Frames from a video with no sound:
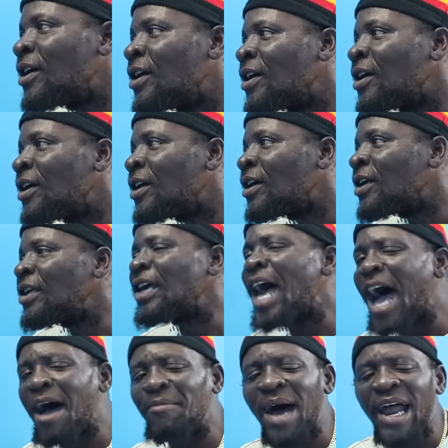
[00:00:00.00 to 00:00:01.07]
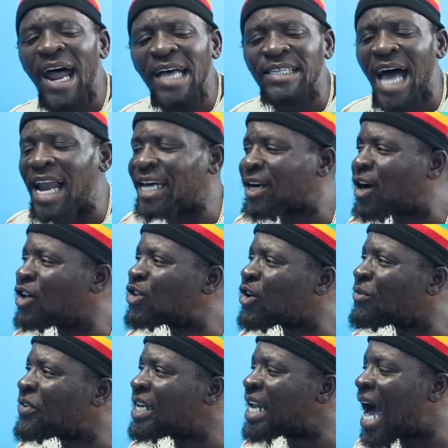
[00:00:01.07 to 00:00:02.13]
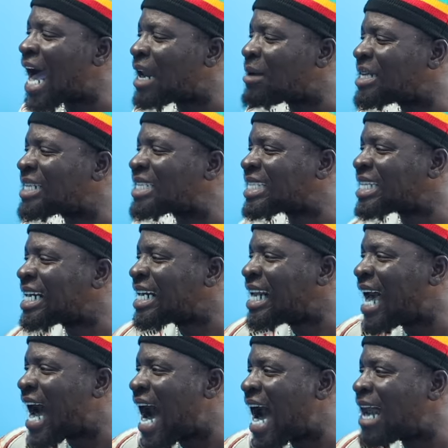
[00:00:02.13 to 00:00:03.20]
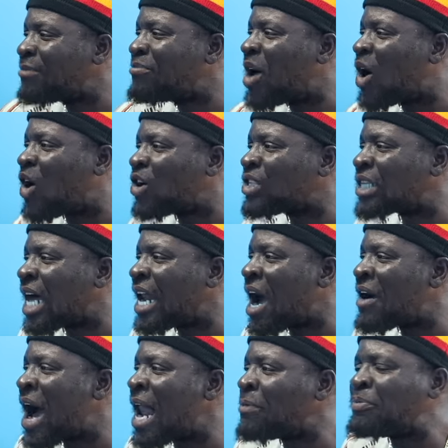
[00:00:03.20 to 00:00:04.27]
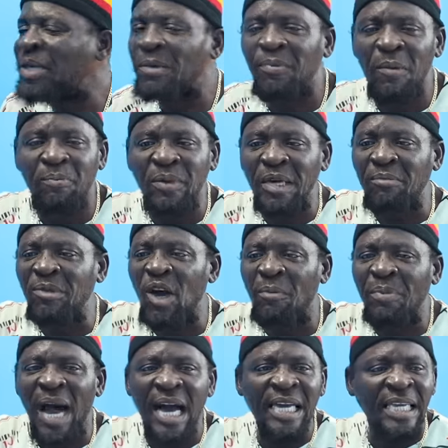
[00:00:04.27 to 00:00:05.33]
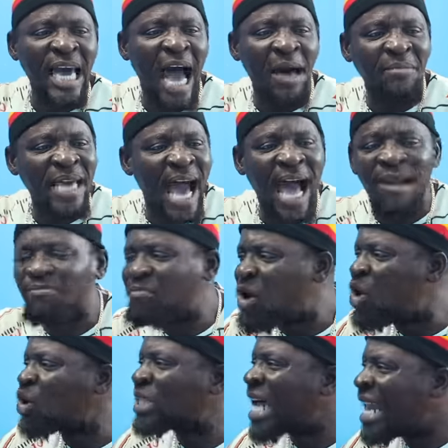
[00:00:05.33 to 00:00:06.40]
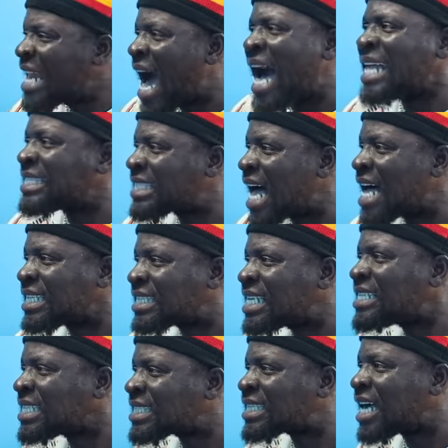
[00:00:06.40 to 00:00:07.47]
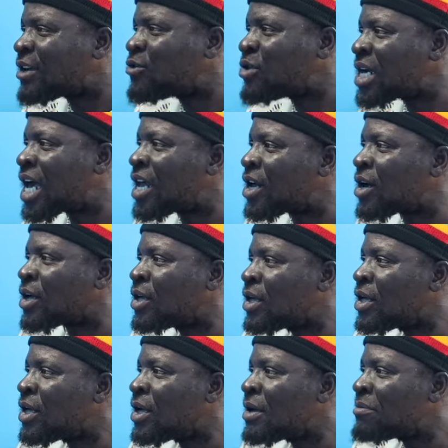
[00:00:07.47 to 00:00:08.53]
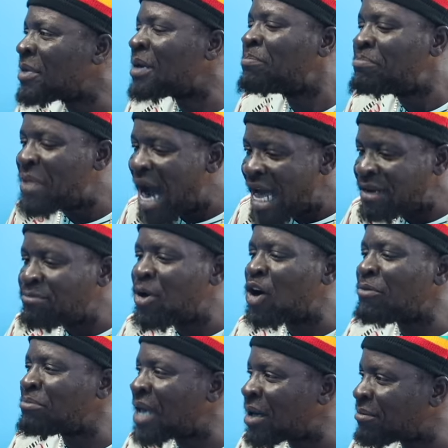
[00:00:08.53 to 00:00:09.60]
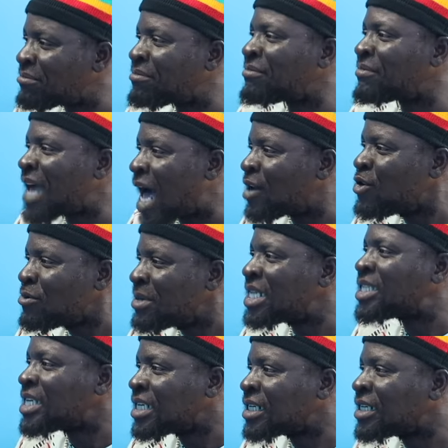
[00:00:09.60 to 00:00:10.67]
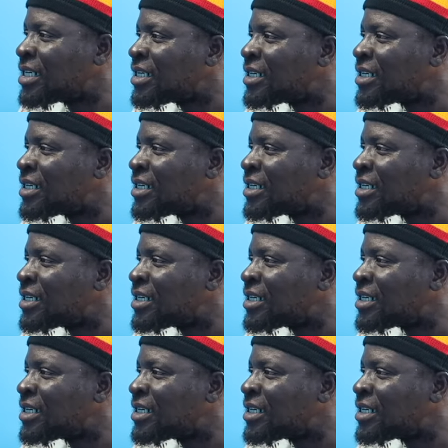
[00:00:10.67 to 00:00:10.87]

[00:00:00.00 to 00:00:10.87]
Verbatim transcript: Okay. Yeah, man, as a little juvenile, me still there all boat, general. People pick me up and carry me all boat, to dance and sit inside the you know. Me bad, but me, me I do me thing.